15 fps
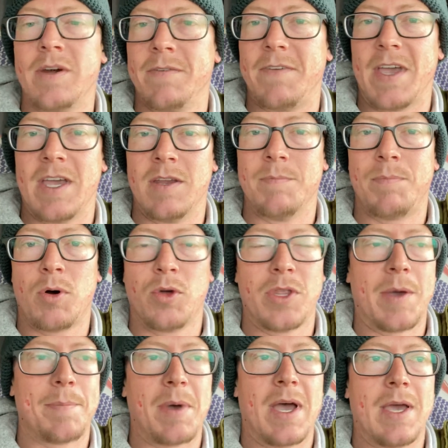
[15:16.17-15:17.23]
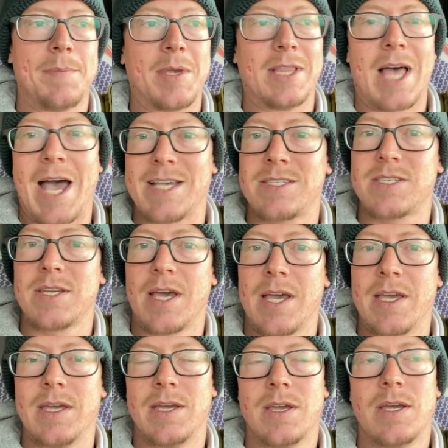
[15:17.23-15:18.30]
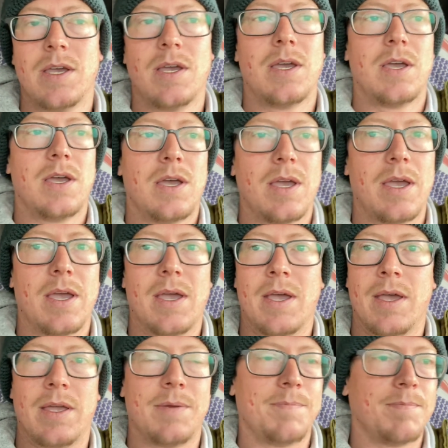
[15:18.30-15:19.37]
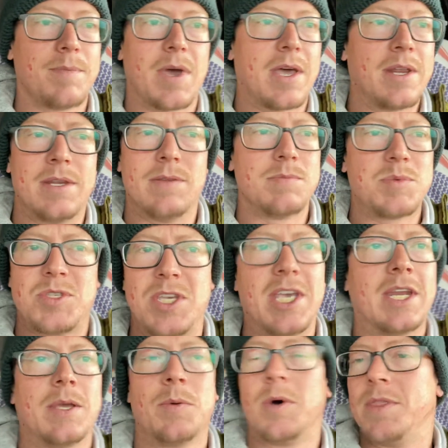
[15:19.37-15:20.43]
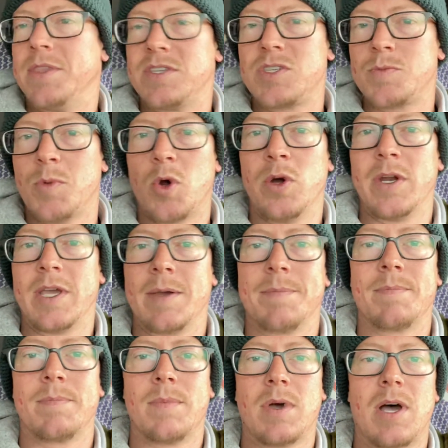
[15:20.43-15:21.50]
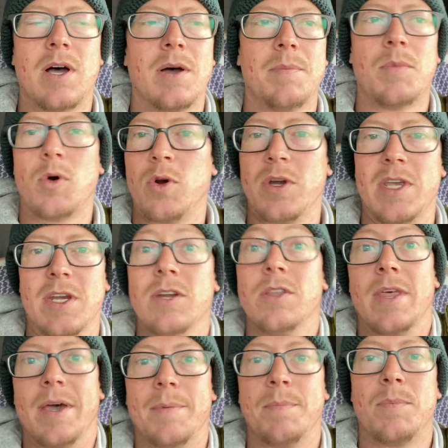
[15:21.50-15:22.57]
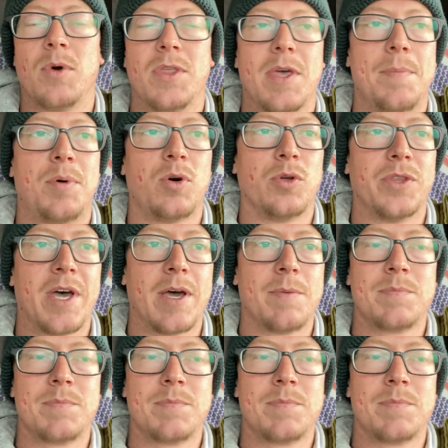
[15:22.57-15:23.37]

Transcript: van pulled up behind me last night, and I didn't see anyone this morning or hear them when they pulled up.